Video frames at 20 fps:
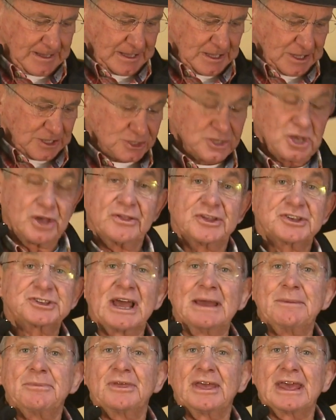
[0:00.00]
So the
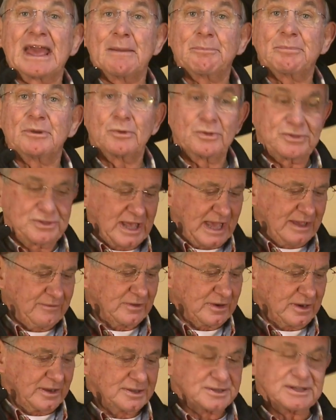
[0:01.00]
same thing happened with
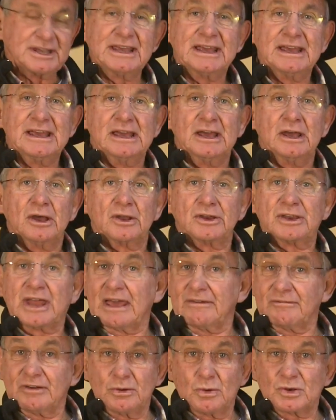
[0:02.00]
David, see?
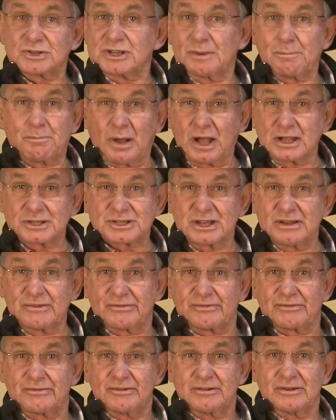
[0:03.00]
David was
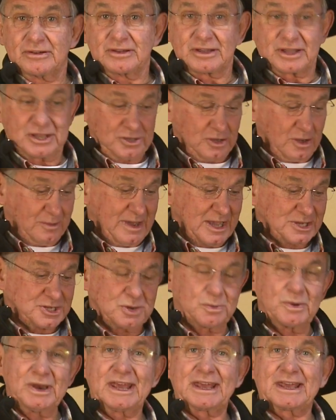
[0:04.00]
impulsive. Can you
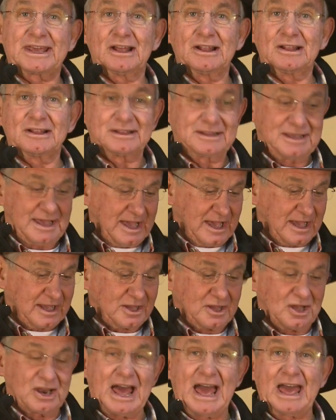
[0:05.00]
imagine when he killed
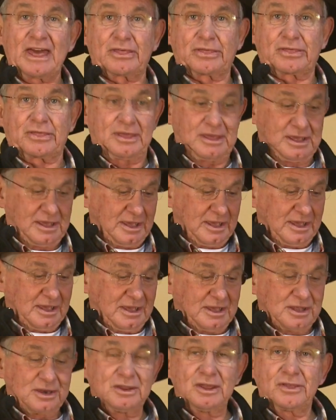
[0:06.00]
Goliath?
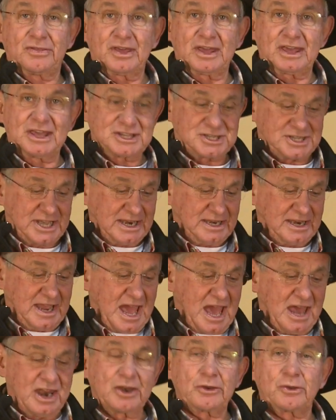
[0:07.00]
Do you think he sat
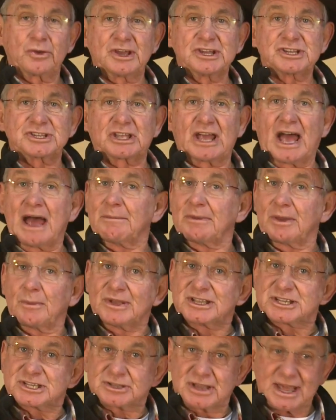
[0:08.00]
down and took his time? He
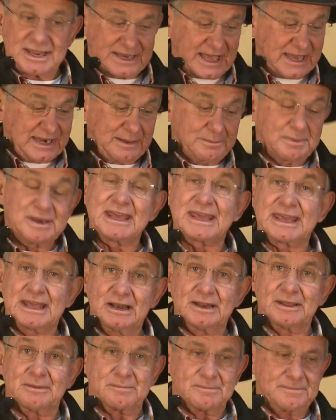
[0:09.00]
went straight at him and he
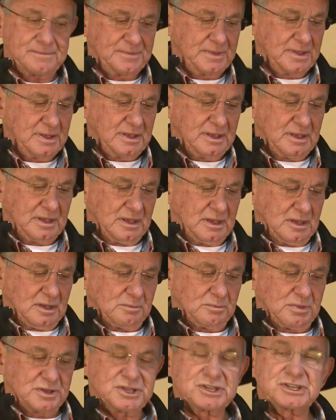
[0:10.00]
killed him.
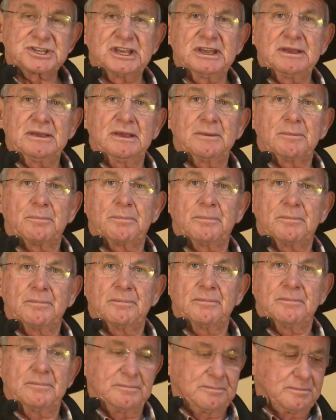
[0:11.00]
But you see,
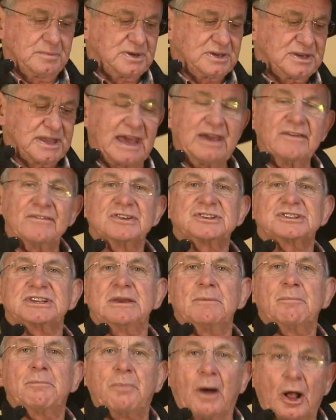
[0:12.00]
David's
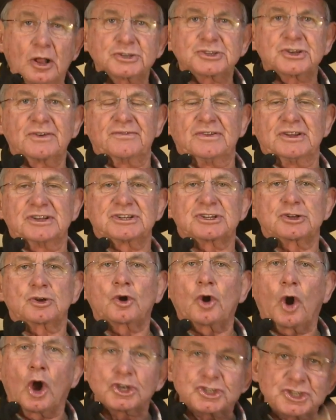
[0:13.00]
impulsiveness
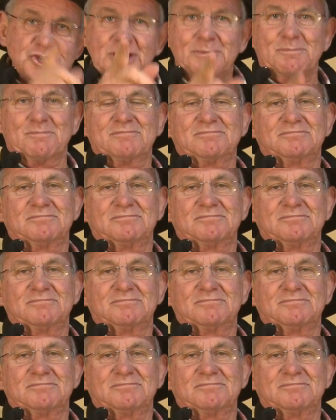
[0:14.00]
cost him.